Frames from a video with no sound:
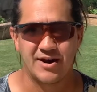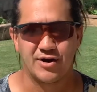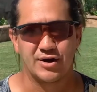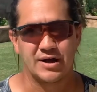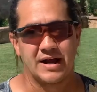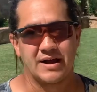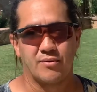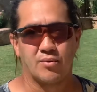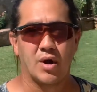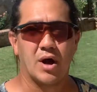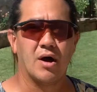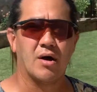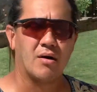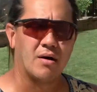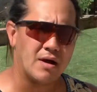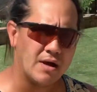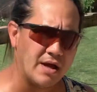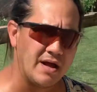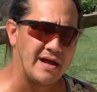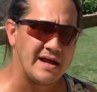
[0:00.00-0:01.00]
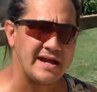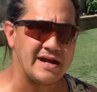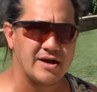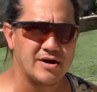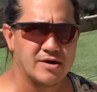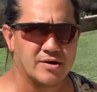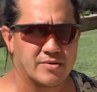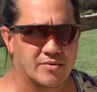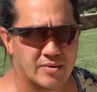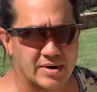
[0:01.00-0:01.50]
Okay, well,
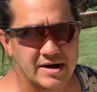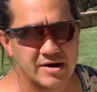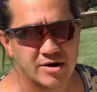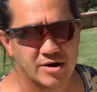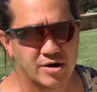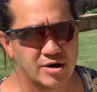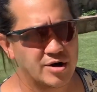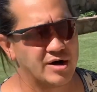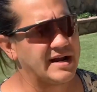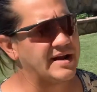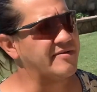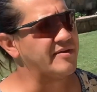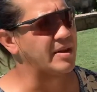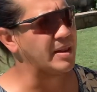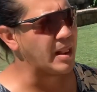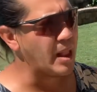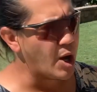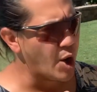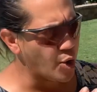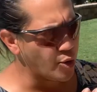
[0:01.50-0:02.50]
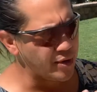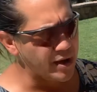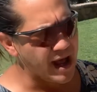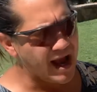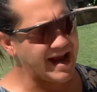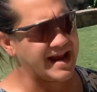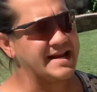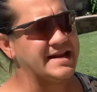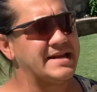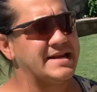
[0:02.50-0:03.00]
here we are in the low
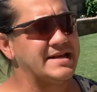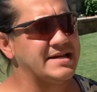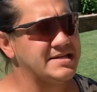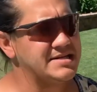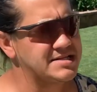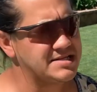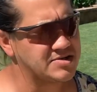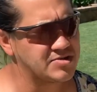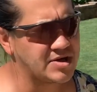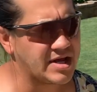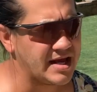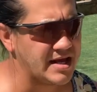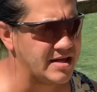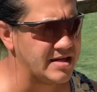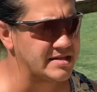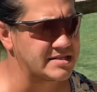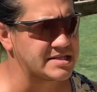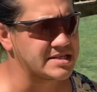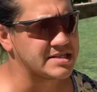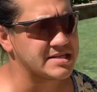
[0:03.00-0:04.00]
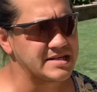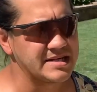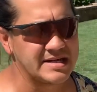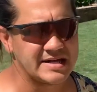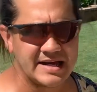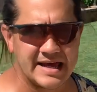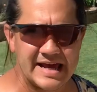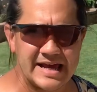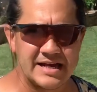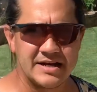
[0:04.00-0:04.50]
90s. Okay, it's
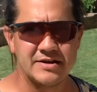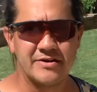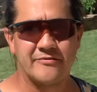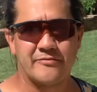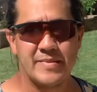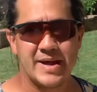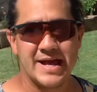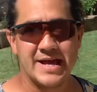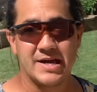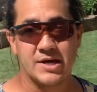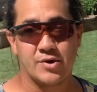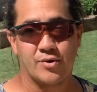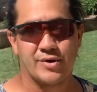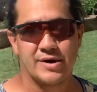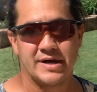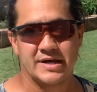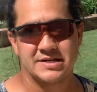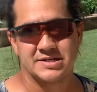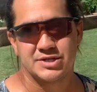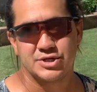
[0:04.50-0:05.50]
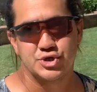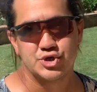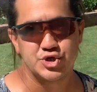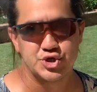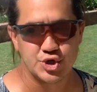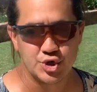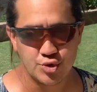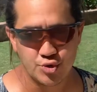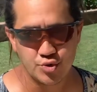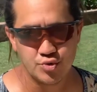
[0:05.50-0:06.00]
the end of May going into
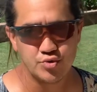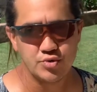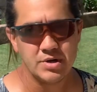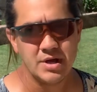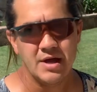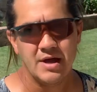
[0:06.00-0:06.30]
June.